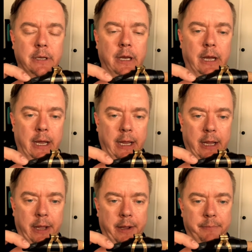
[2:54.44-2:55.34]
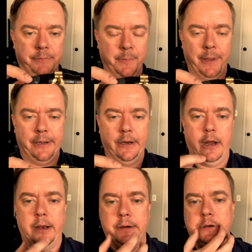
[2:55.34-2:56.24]
depending
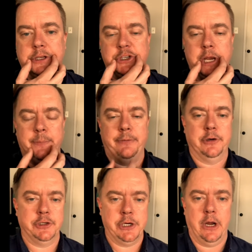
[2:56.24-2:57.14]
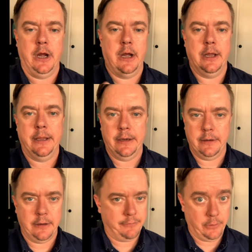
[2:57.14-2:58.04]
on the shape of your jaw
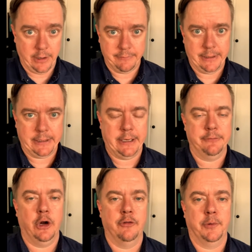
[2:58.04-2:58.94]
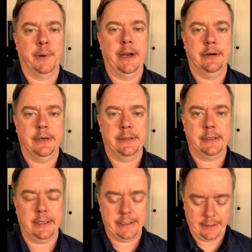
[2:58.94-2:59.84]
and if you have any kind of overbite or
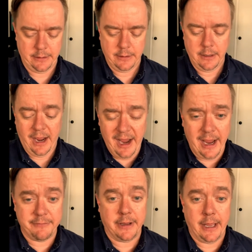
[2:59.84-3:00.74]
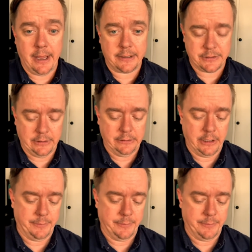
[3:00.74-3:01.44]
anything like that. I have actually a little